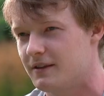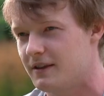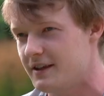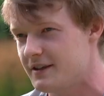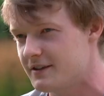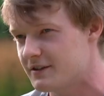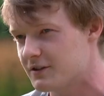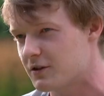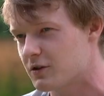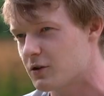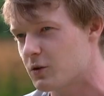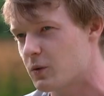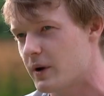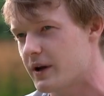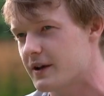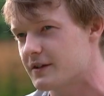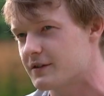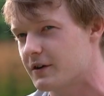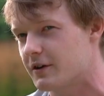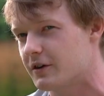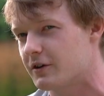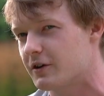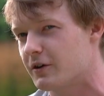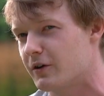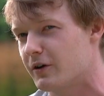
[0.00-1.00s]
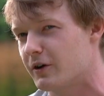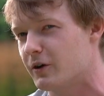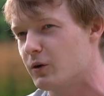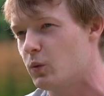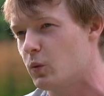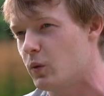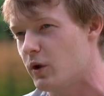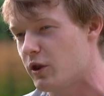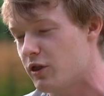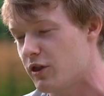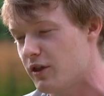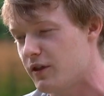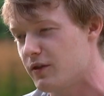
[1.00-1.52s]
These earthquakes are
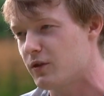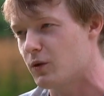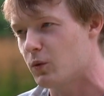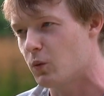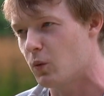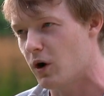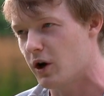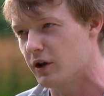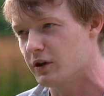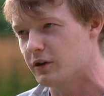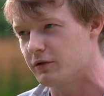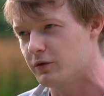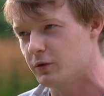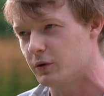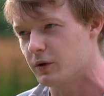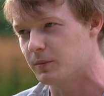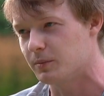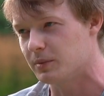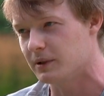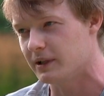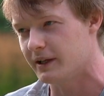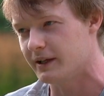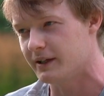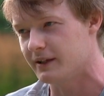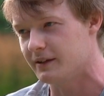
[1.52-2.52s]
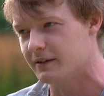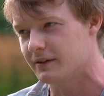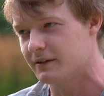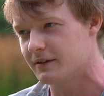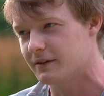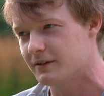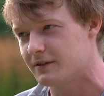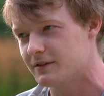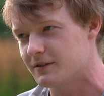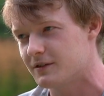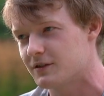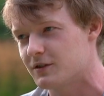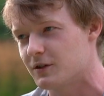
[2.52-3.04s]
occurring within the Juan de Fuca plate,
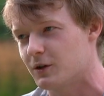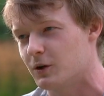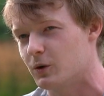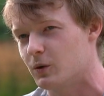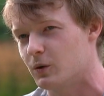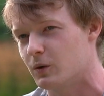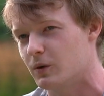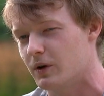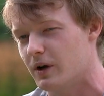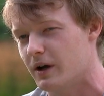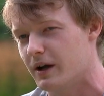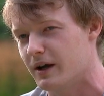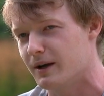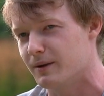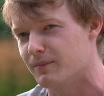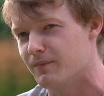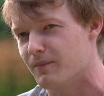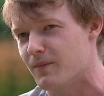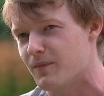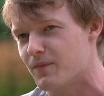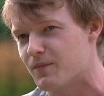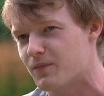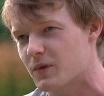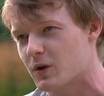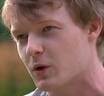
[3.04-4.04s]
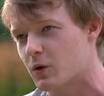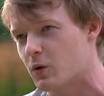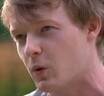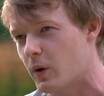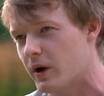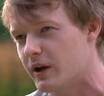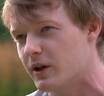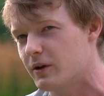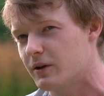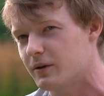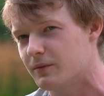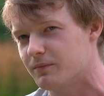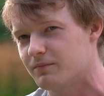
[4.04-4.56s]
so
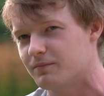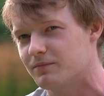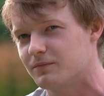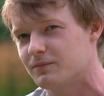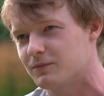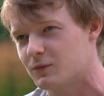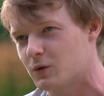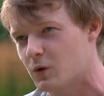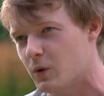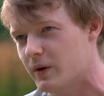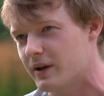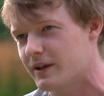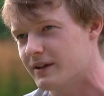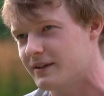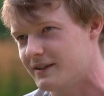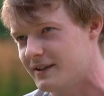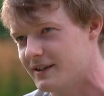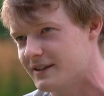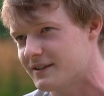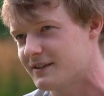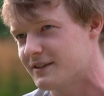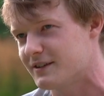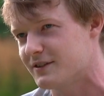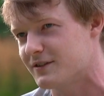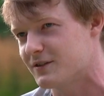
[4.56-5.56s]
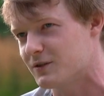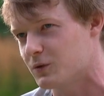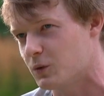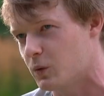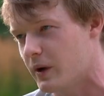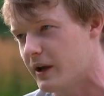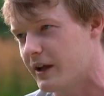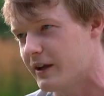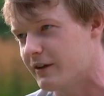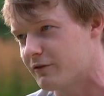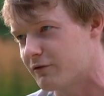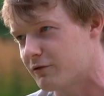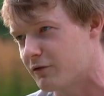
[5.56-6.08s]
quite a distance
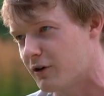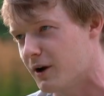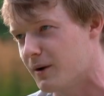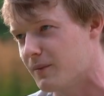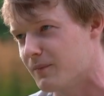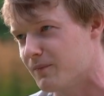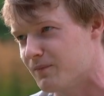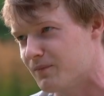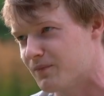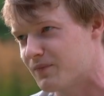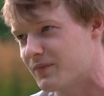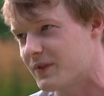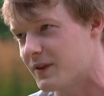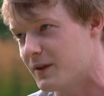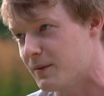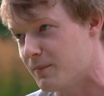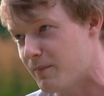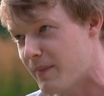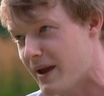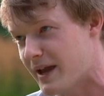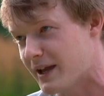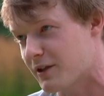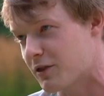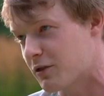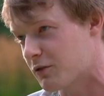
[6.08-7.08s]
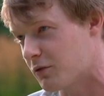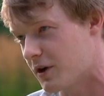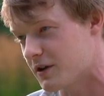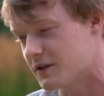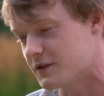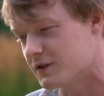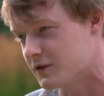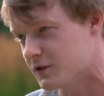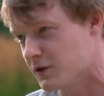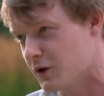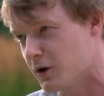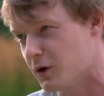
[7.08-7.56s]
away from the megathrust